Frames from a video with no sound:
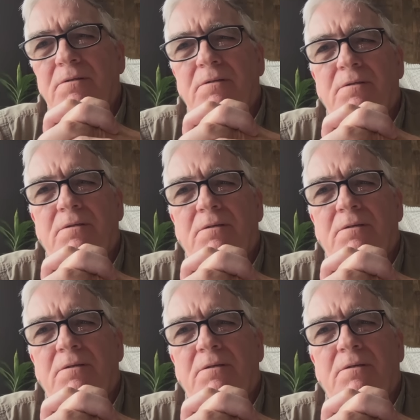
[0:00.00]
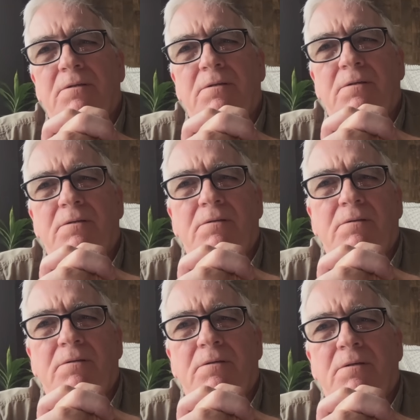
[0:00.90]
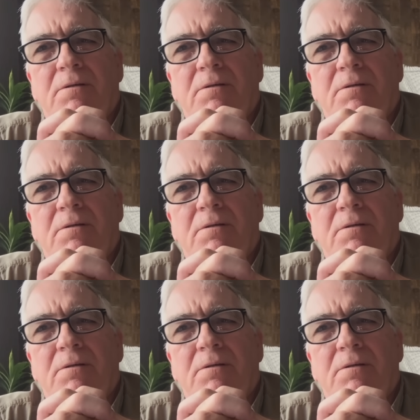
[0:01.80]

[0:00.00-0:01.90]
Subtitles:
No one is speaking in this clip.